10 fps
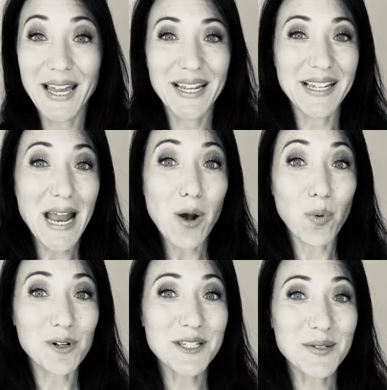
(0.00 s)
Now
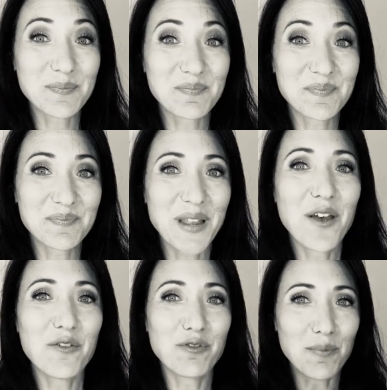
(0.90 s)
what?
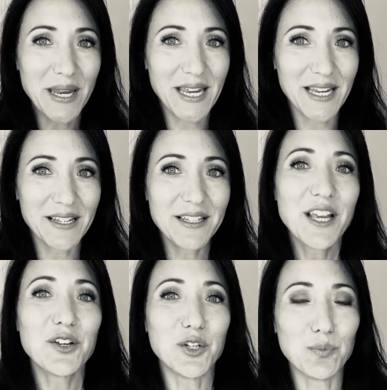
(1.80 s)
From here,
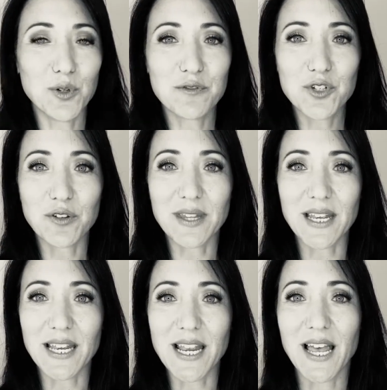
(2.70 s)
you move to
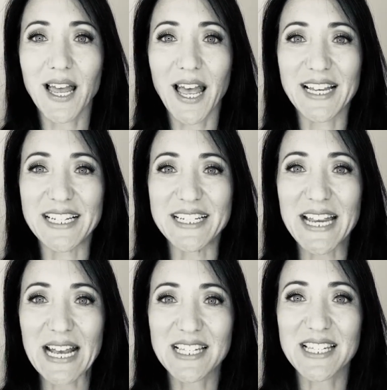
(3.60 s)
the
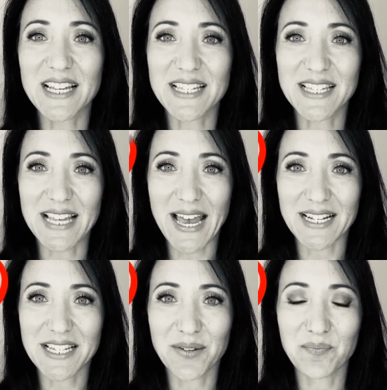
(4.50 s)
yes
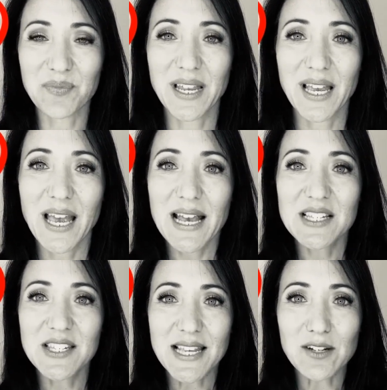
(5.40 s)
set.
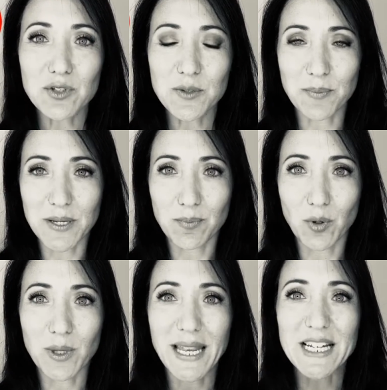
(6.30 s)

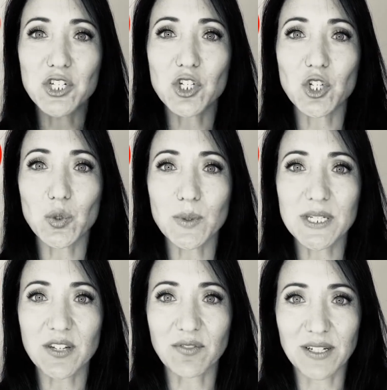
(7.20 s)
Salespeople
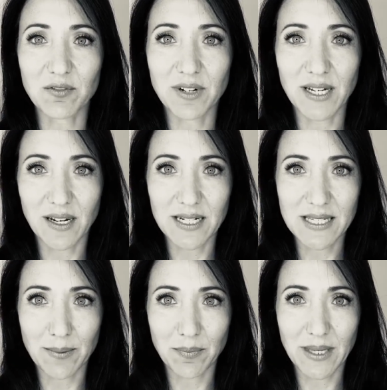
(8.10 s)
intuitively realize
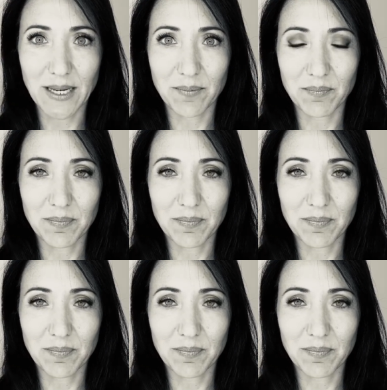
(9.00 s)
something.